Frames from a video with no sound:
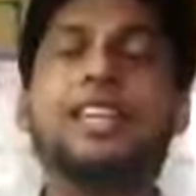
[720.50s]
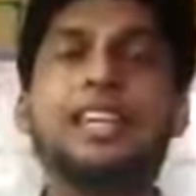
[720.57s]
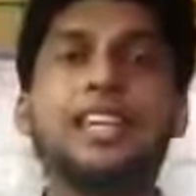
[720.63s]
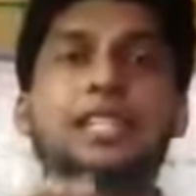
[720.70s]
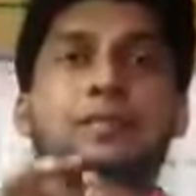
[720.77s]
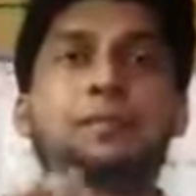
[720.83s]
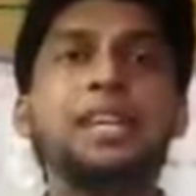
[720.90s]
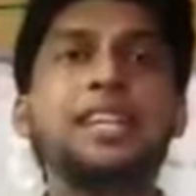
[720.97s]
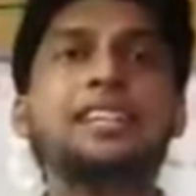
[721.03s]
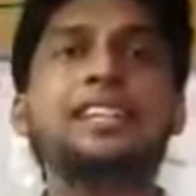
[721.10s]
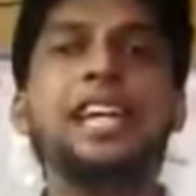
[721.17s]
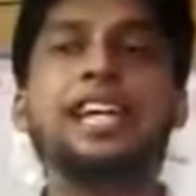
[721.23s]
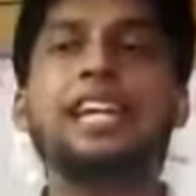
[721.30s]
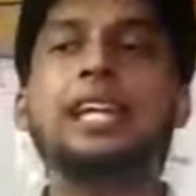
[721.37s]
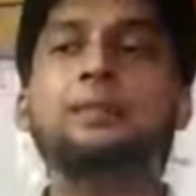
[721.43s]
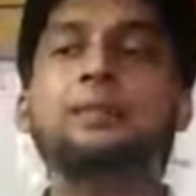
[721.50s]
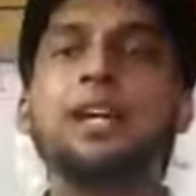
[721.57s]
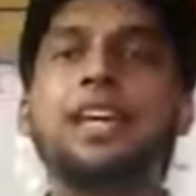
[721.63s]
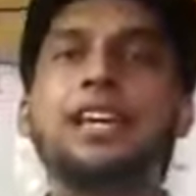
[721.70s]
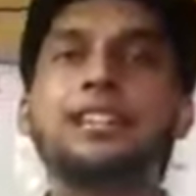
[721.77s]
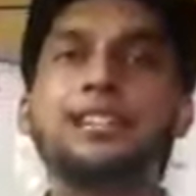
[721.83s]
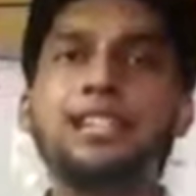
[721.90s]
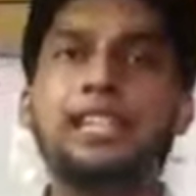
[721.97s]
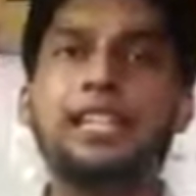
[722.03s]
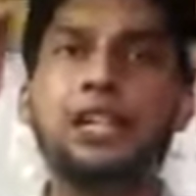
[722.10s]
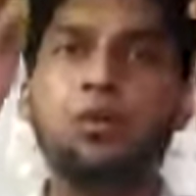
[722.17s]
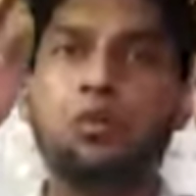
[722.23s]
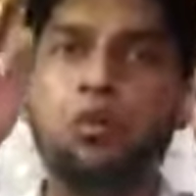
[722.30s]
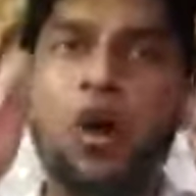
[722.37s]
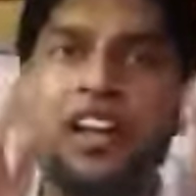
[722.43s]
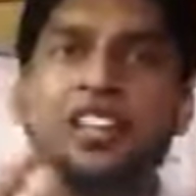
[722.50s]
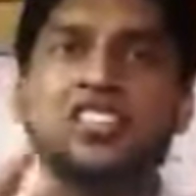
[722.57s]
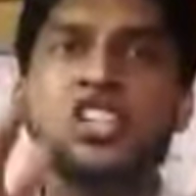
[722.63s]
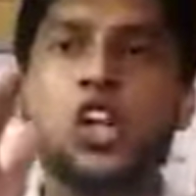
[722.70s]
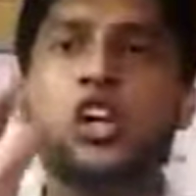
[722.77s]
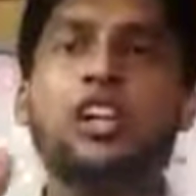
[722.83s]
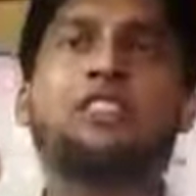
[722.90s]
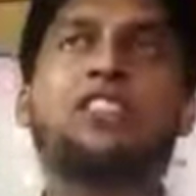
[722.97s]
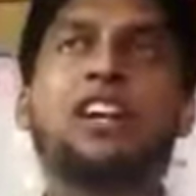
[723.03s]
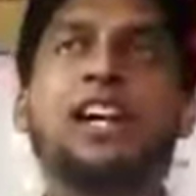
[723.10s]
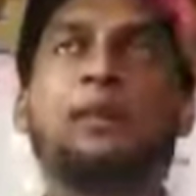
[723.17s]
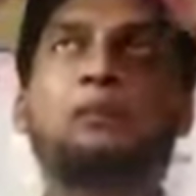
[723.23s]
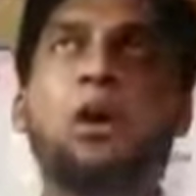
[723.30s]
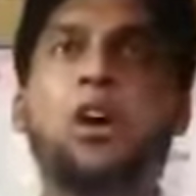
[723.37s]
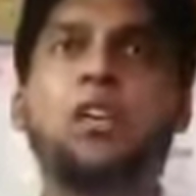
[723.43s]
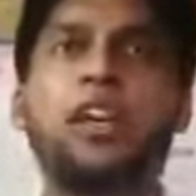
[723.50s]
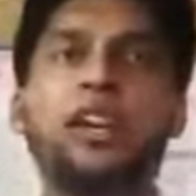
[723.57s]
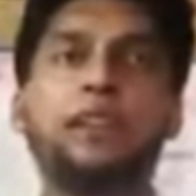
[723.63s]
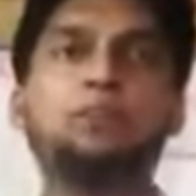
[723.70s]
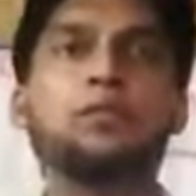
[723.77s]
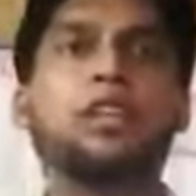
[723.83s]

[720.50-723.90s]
is being taking place in one geographical boundary